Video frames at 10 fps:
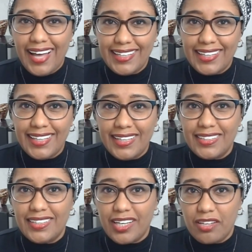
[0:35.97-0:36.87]
had
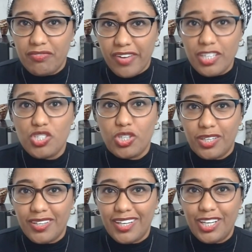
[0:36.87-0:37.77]
attended a
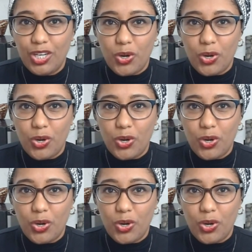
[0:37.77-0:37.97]
convention mm-hmm.